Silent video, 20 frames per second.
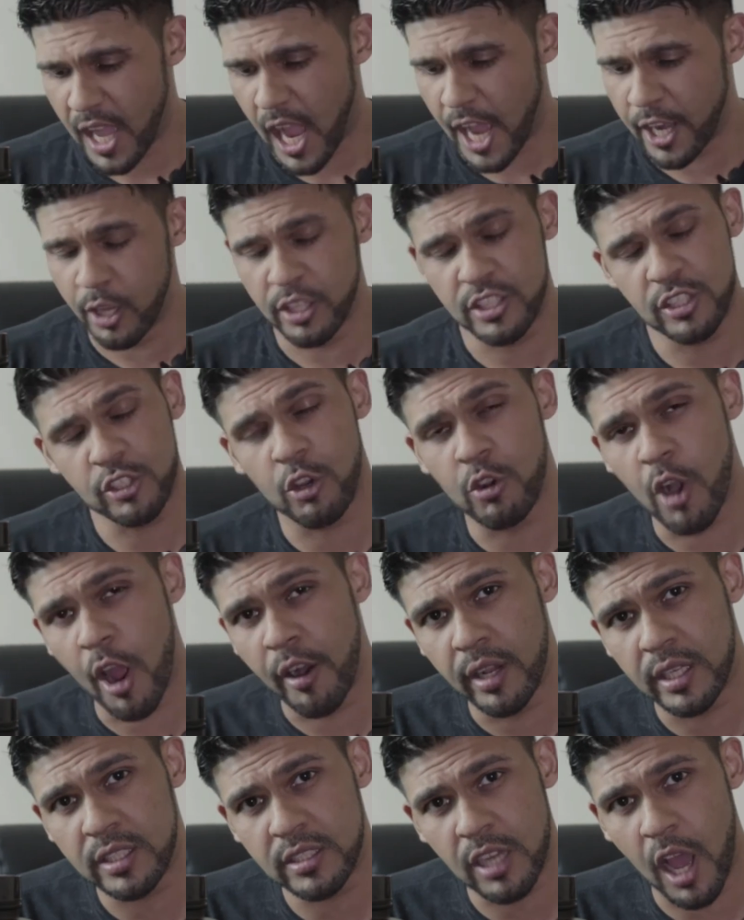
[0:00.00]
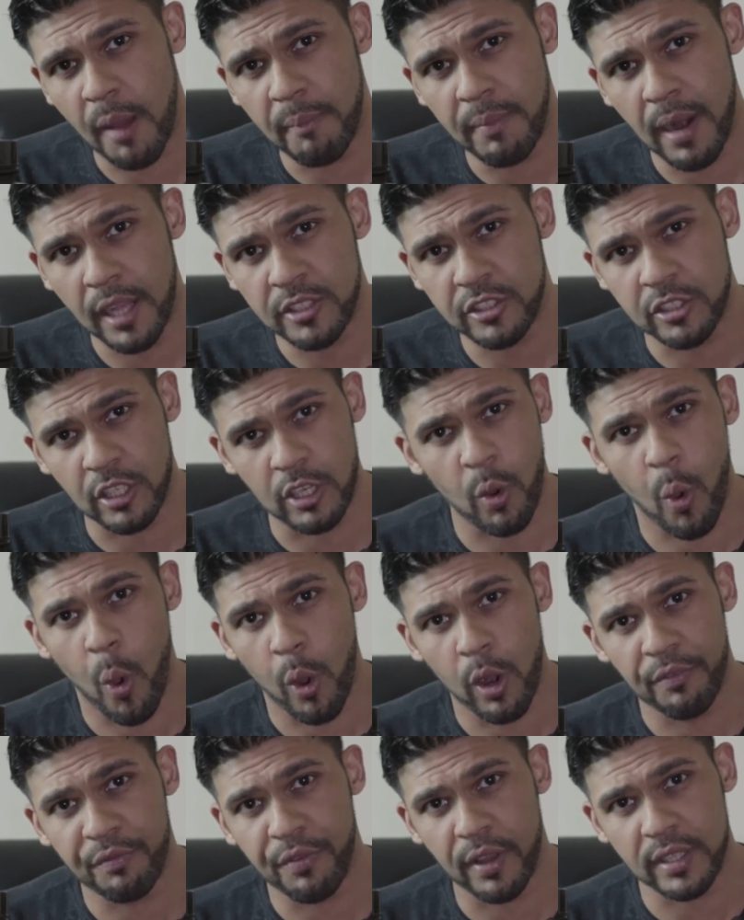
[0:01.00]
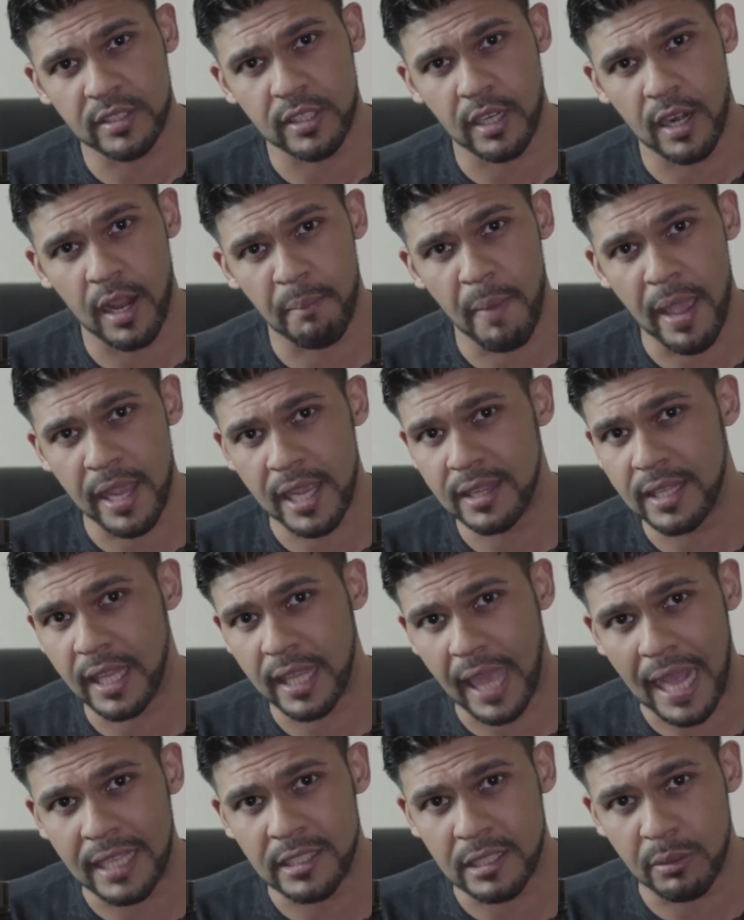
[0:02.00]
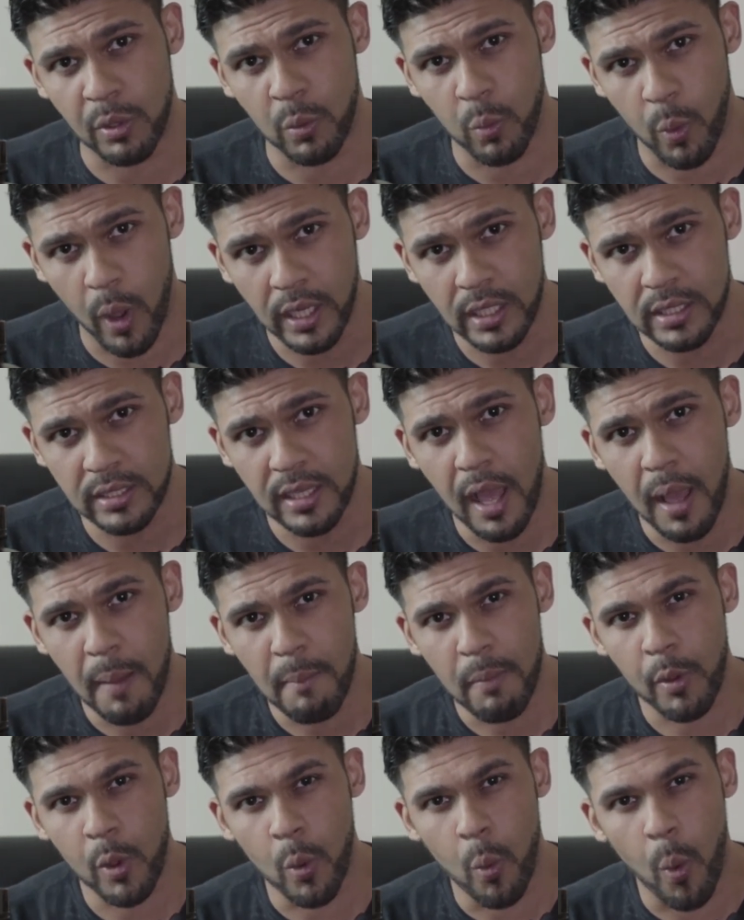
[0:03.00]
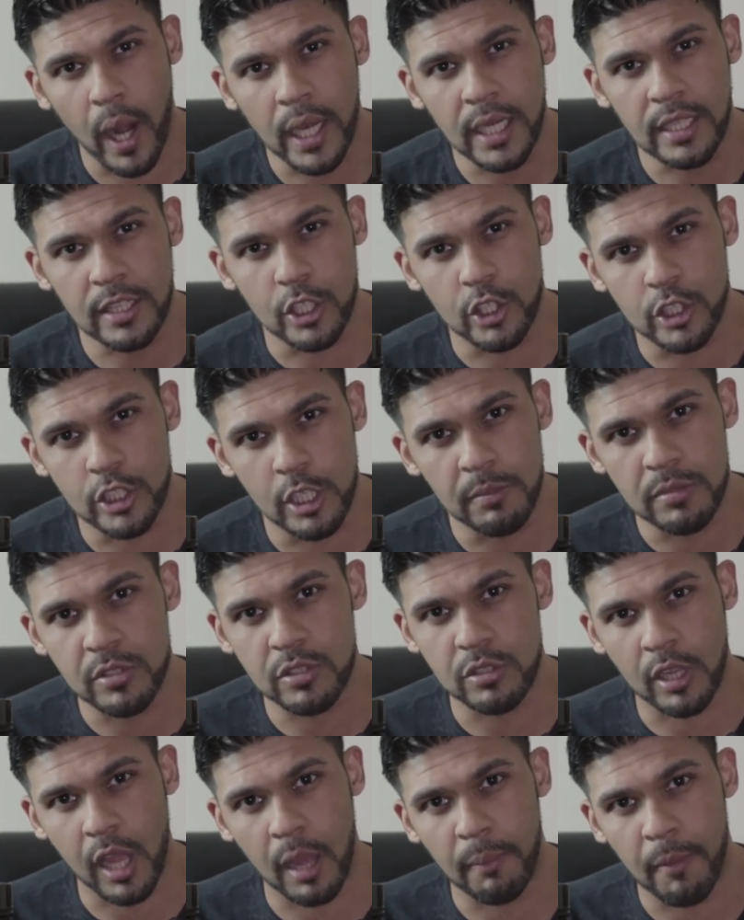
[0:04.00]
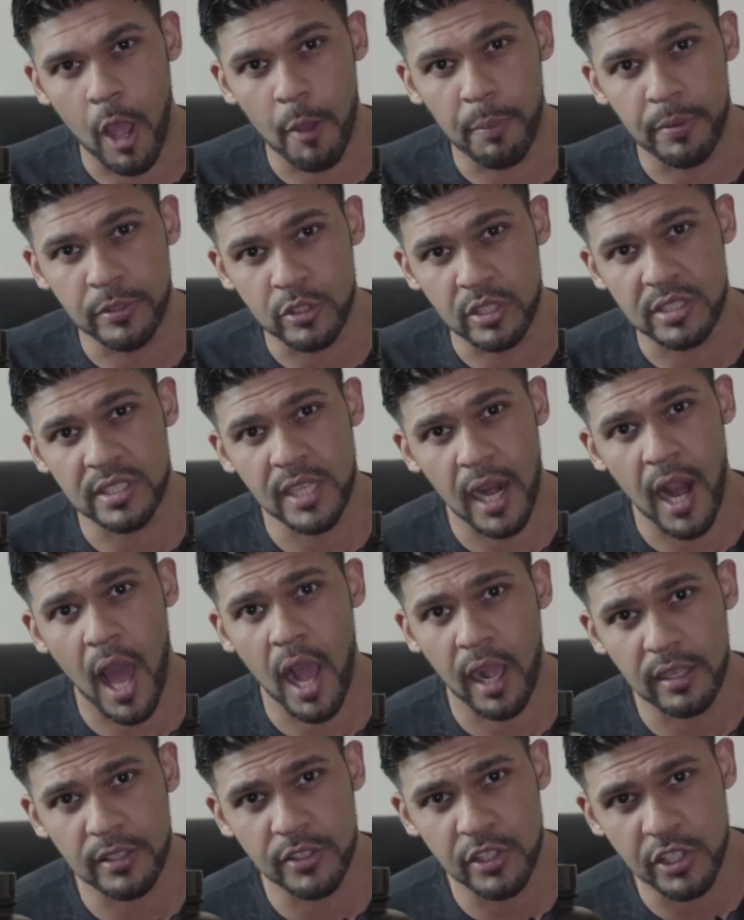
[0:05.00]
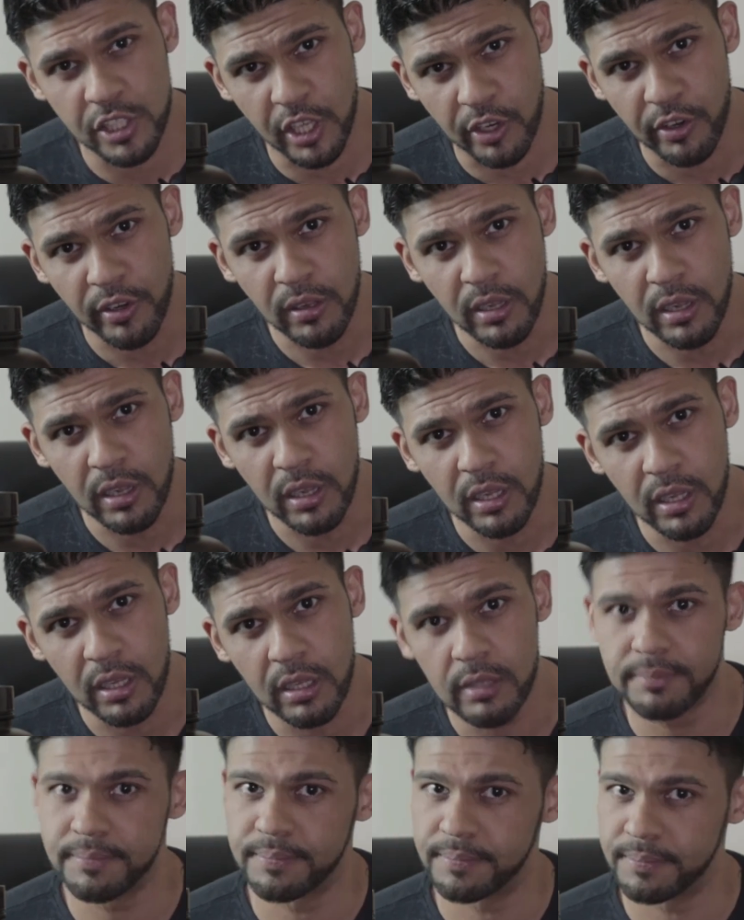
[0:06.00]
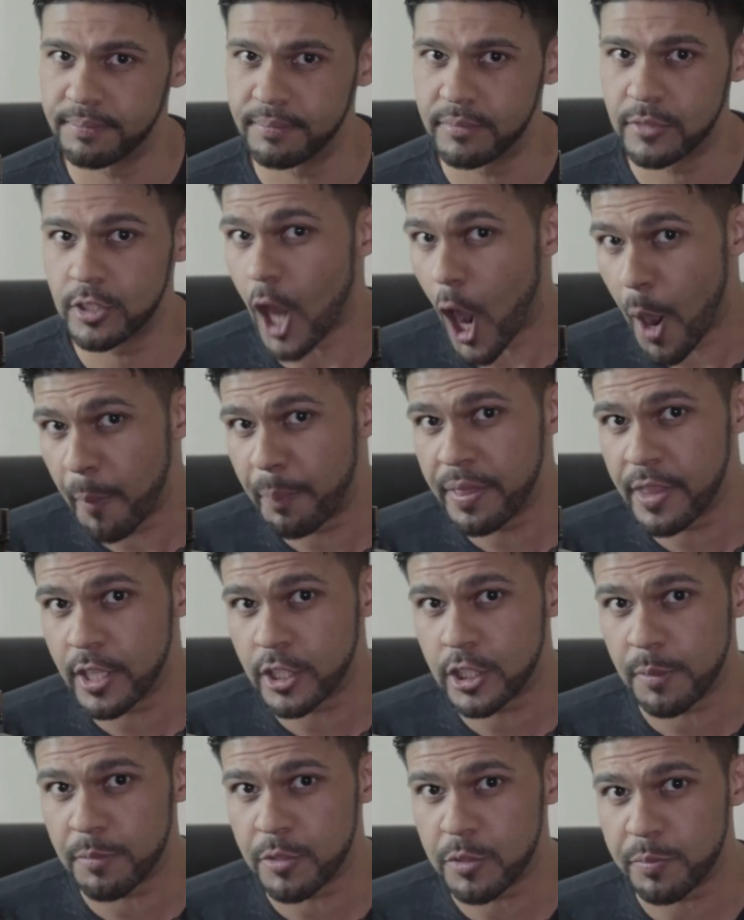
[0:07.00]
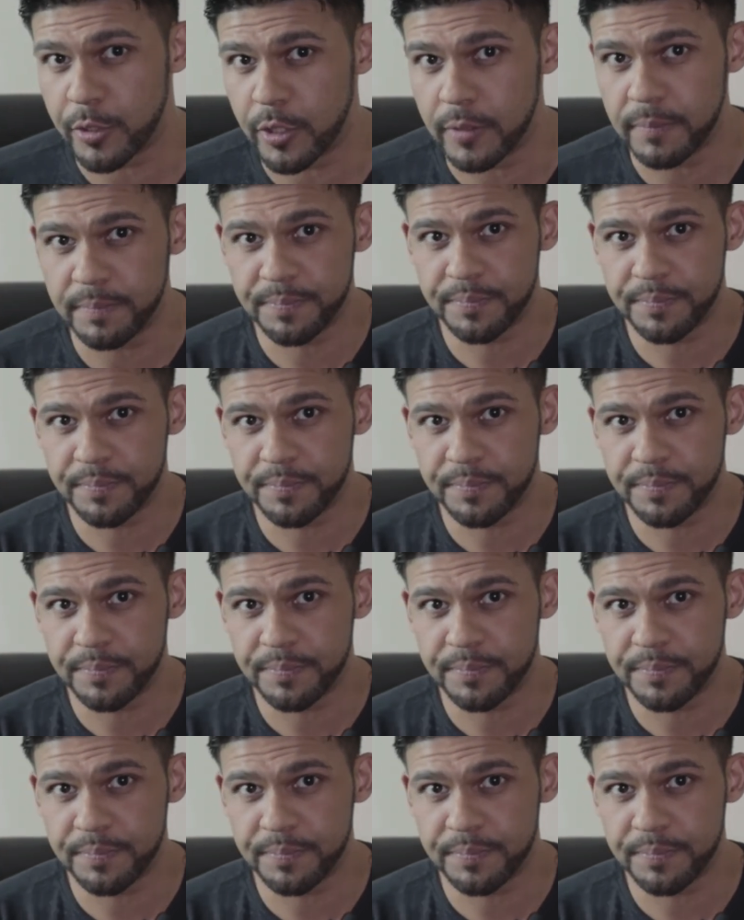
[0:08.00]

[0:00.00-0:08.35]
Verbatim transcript: I know it's Corona time now, so not all of us are like making the gains that we want, but we want the gyms to come open. So tell Uncle Cyril to open the gyms, bro.